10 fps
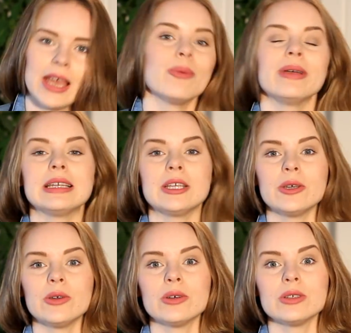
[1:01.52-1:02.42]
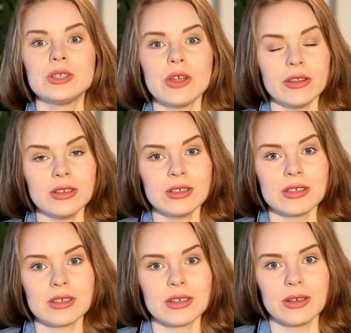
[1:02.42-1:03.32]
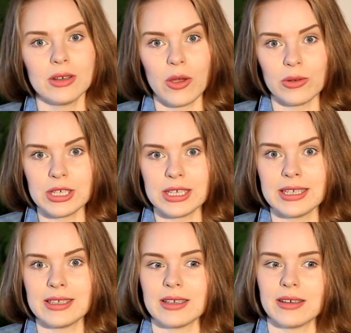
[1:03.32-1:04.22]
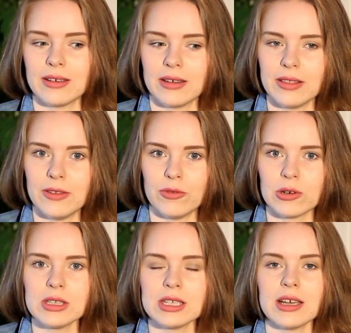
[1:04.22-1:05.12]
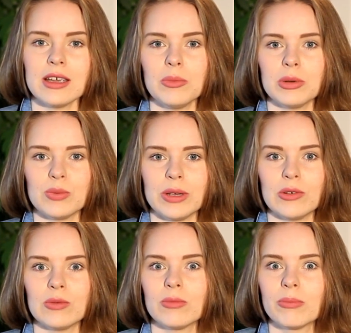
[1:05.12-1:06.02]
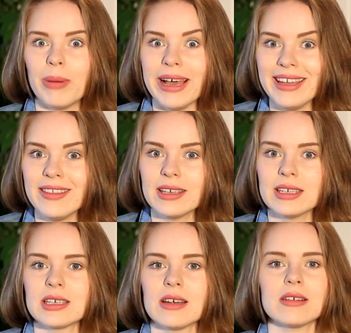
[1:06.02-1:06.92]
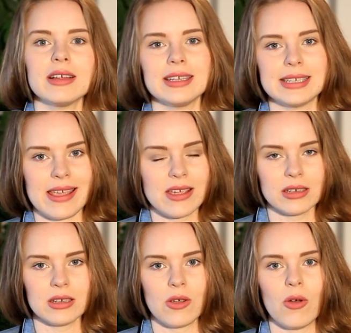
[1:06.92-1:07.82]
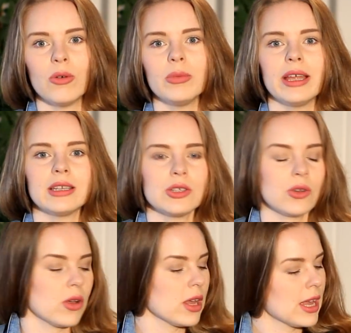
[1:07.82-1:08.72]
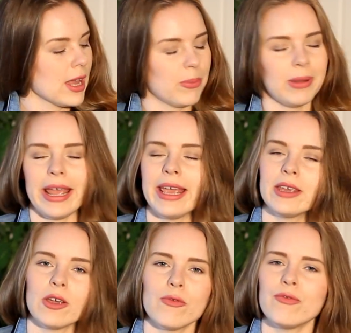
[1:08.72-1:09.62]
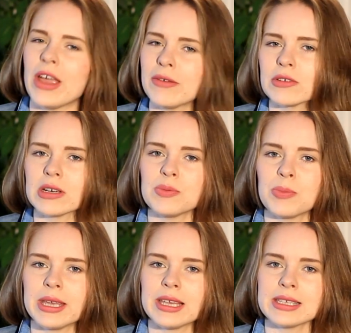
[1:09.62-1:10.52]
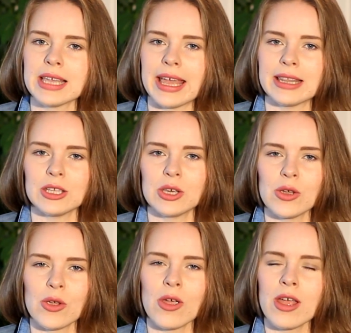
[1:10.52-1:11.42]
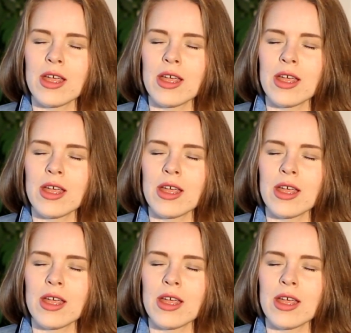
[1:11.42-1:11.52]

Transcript: when you don't notice it at the first time, but when you buy the guitar and take it at home and you play your favorite piece and you